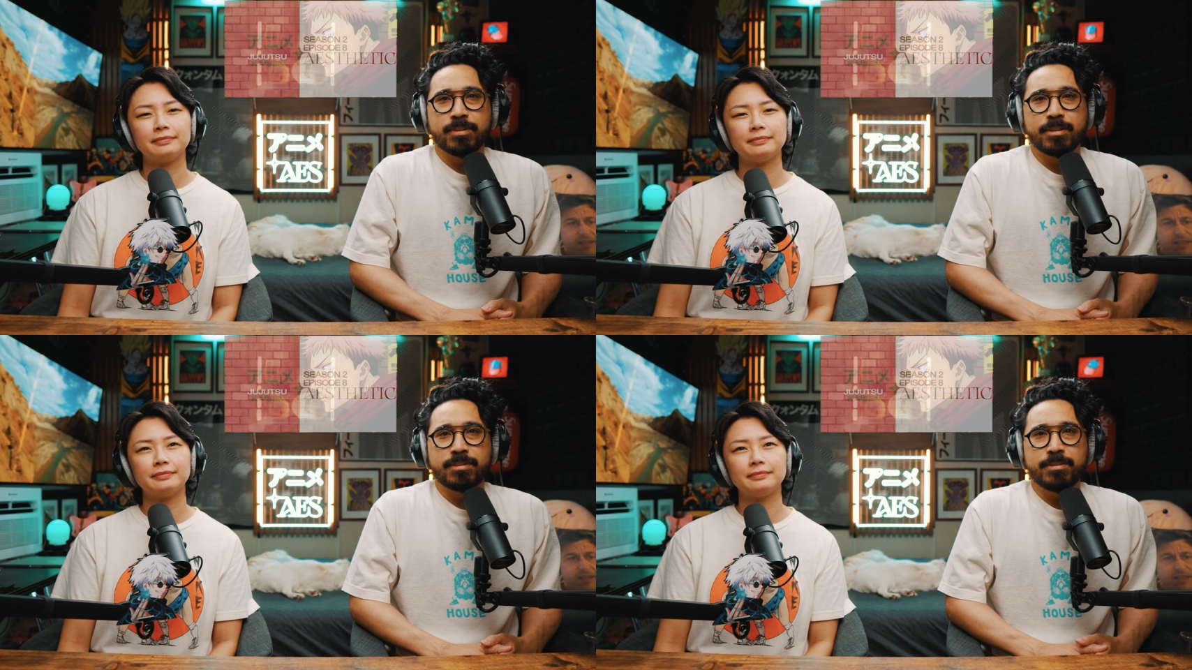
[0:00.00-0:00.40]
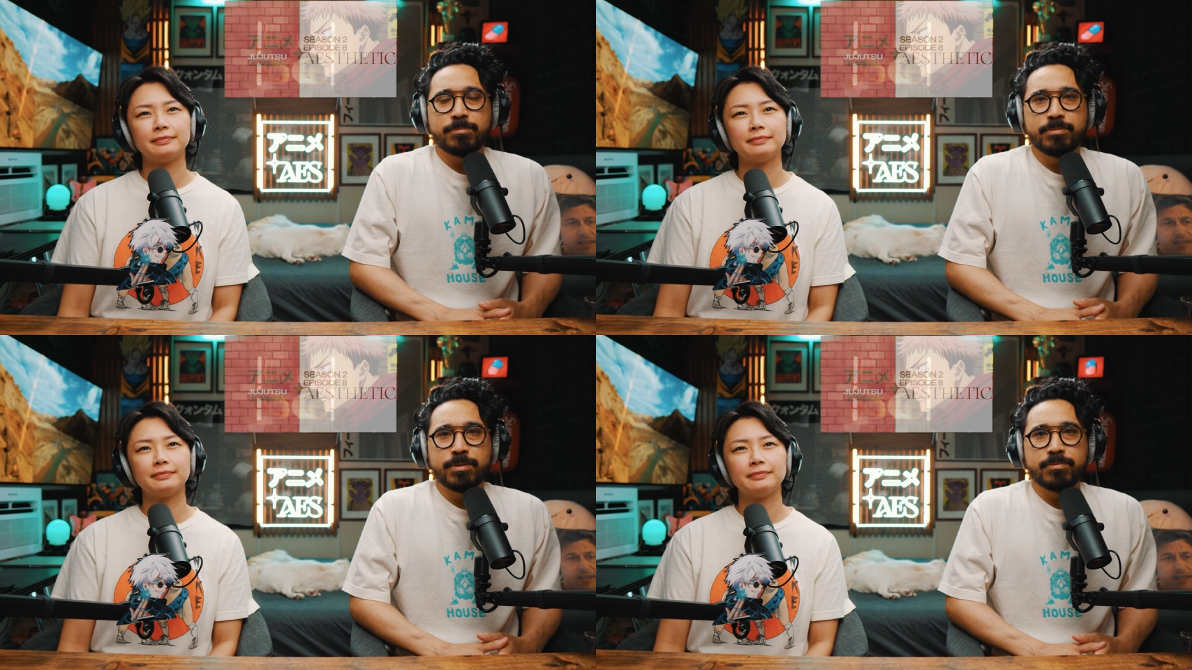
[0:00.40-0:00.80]
Speaker 1: and he
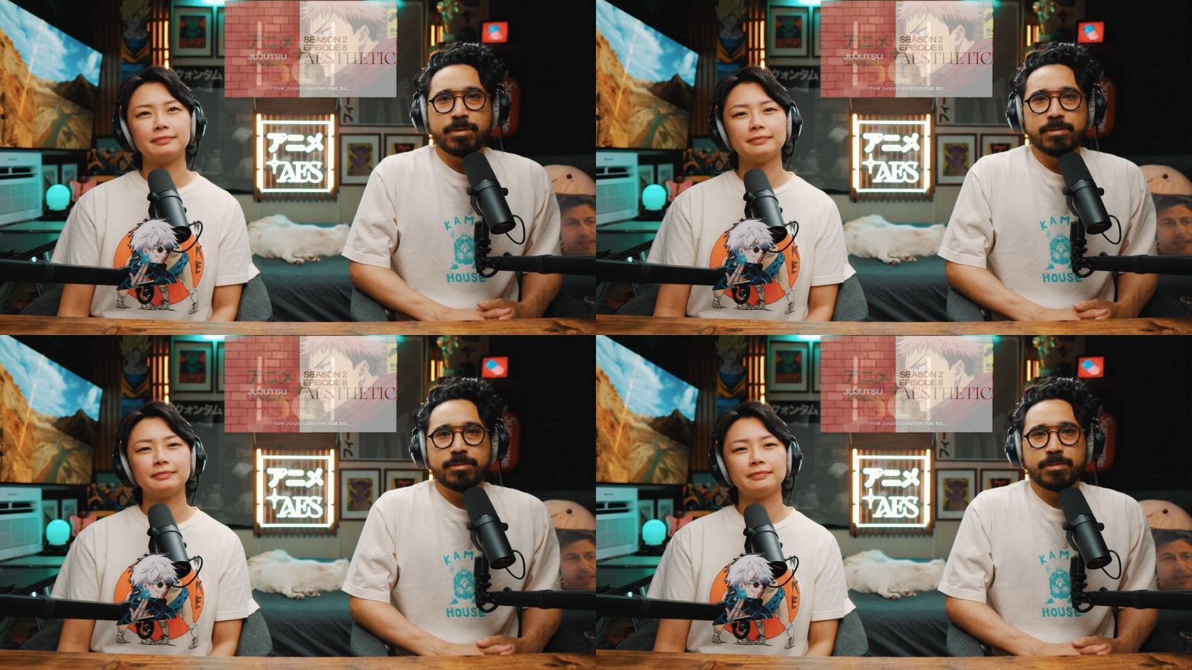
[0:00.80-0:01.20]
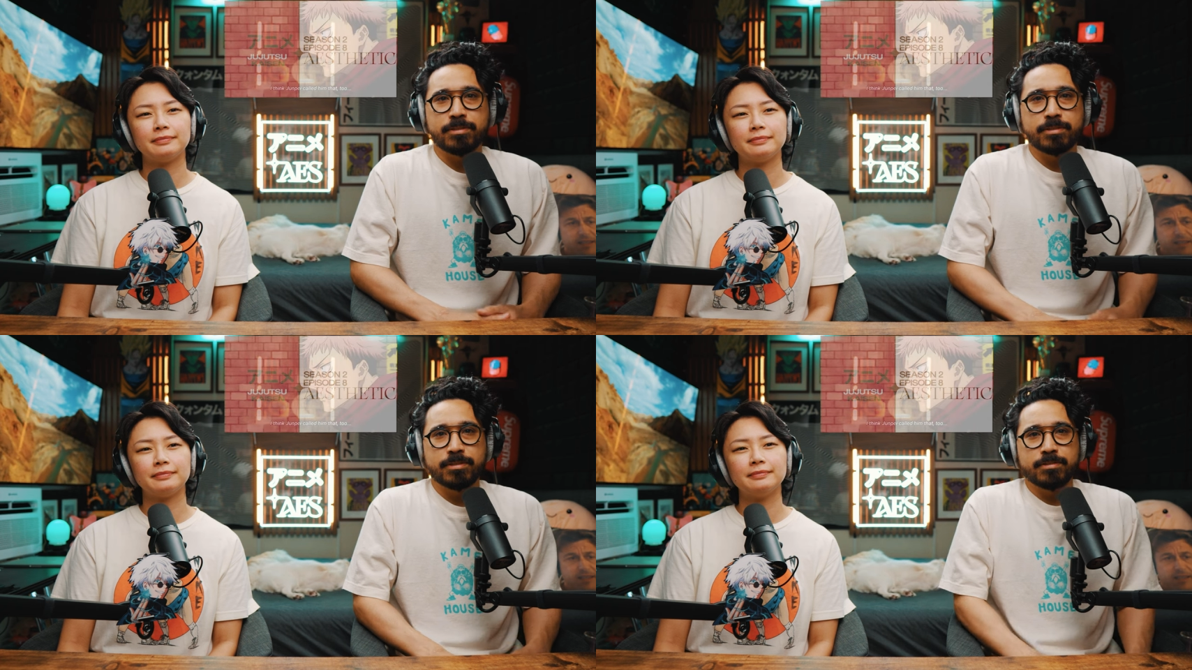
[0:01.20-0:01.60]
must be a regular curse,
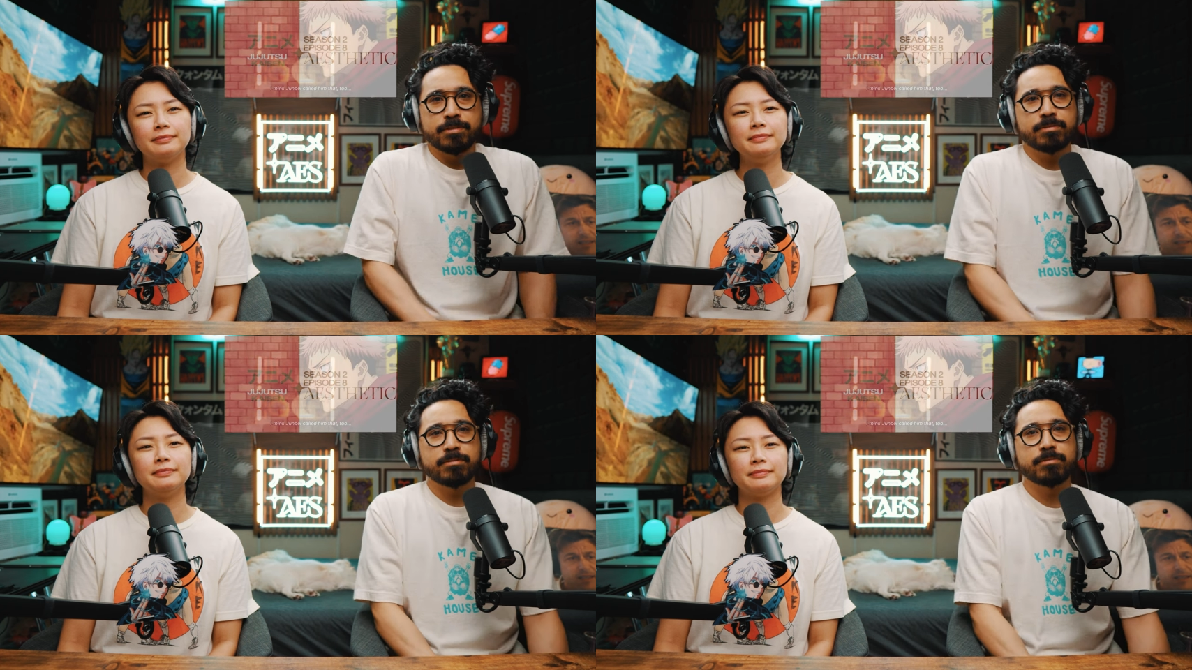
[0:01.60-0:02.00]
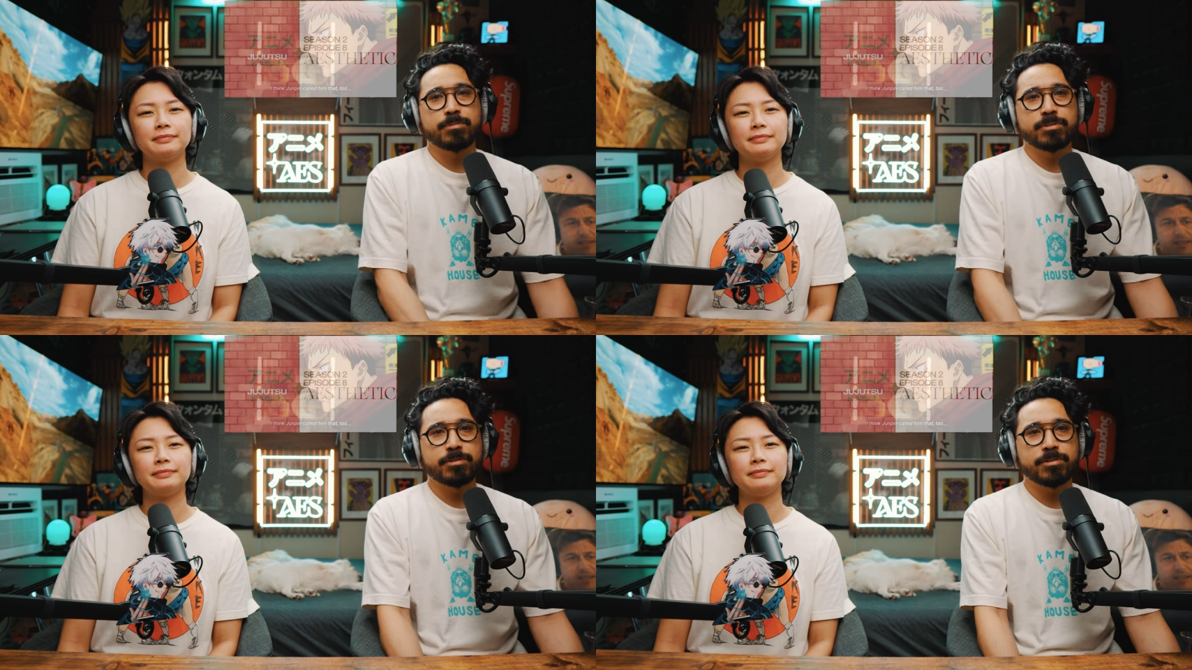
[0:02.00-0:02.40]
because mm -hmm.
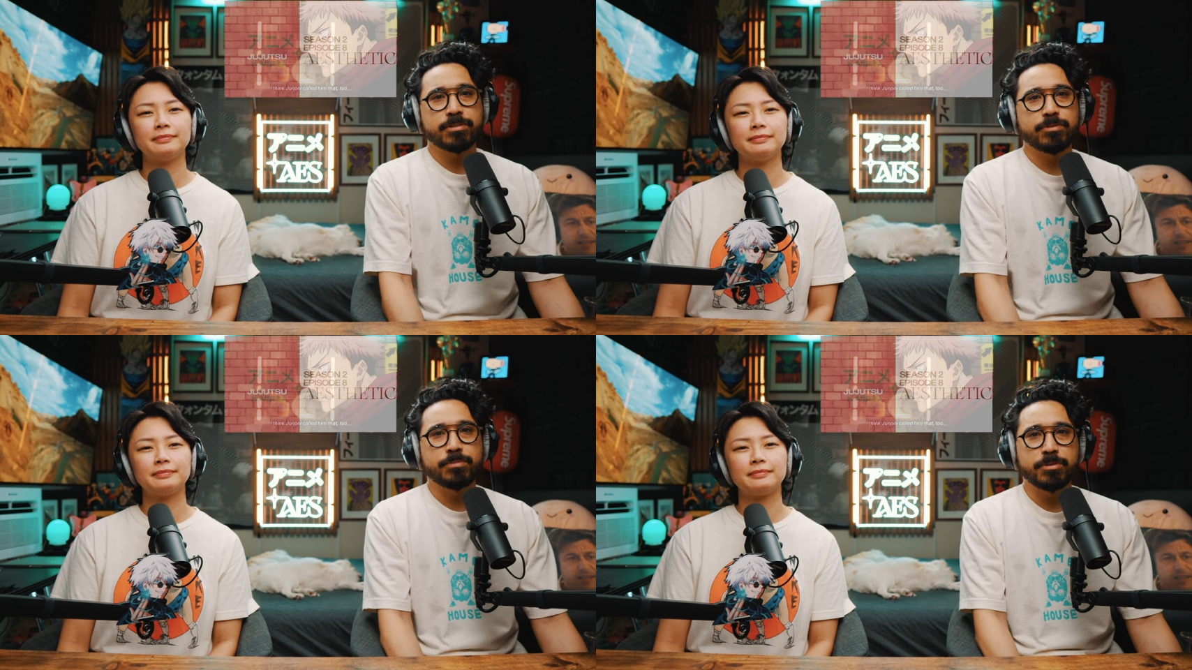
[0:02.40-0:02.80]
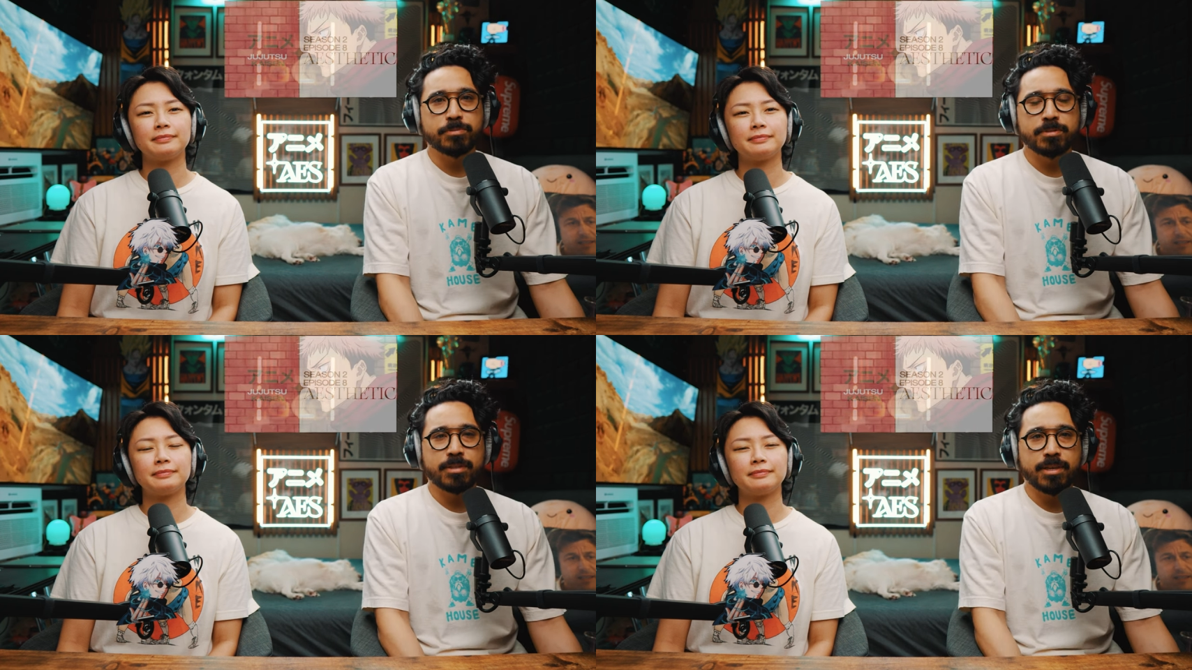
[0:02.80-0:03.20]
most of the Transformer
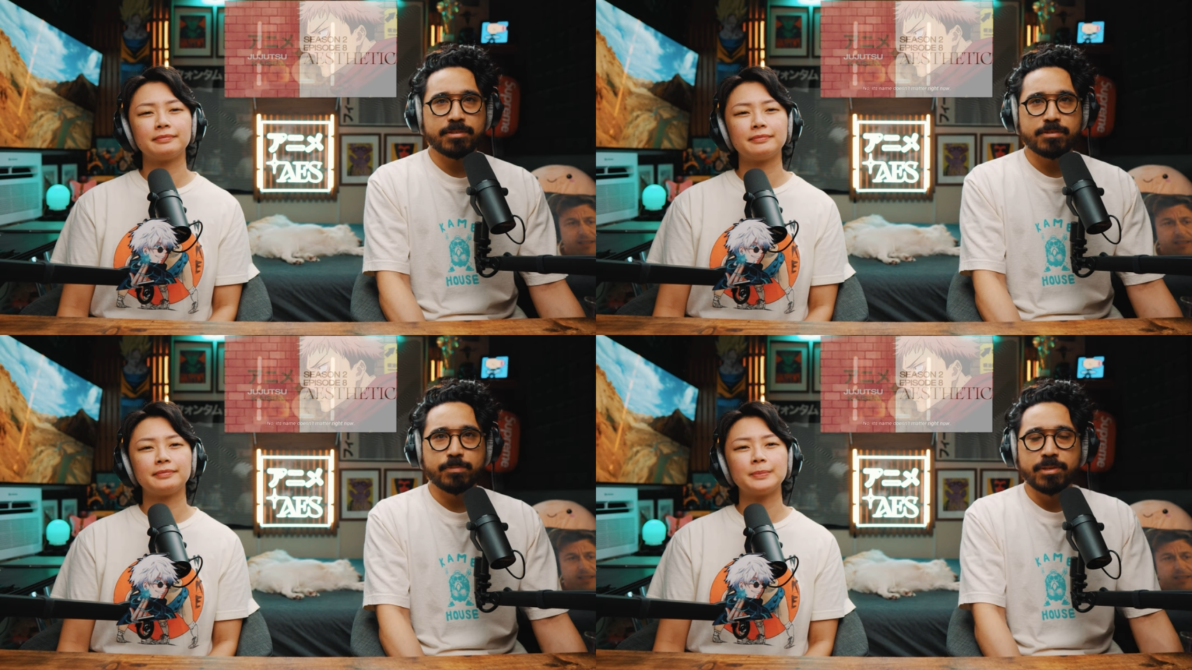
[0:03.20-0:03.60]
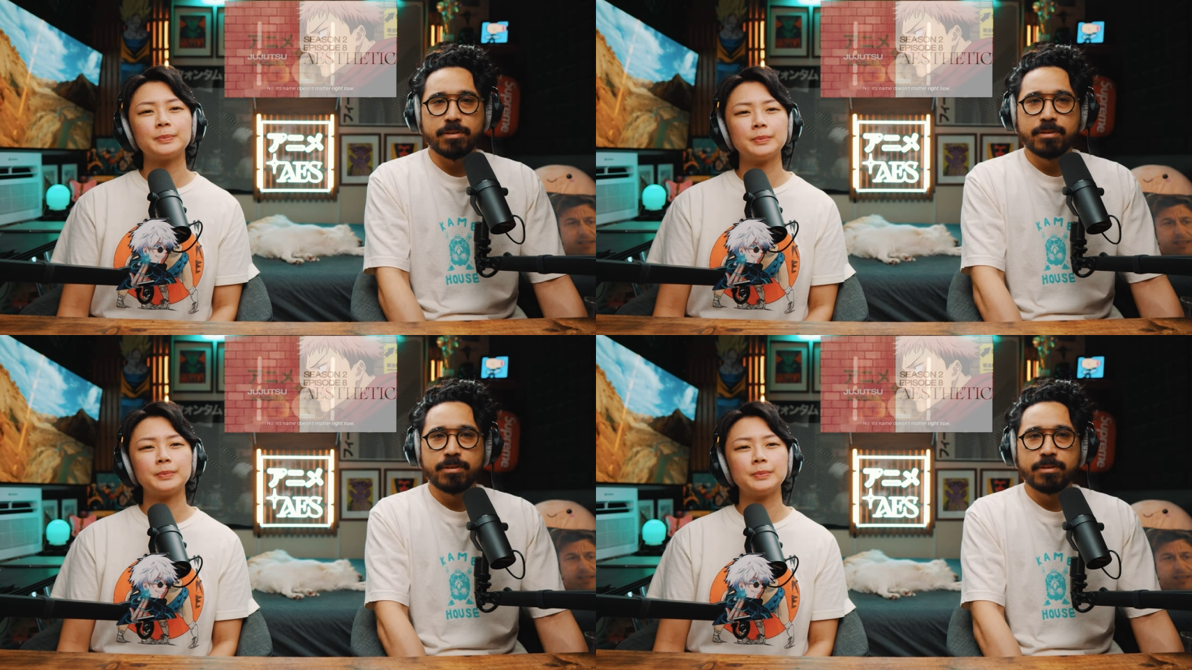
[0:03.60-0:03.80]
humans, they can't speak.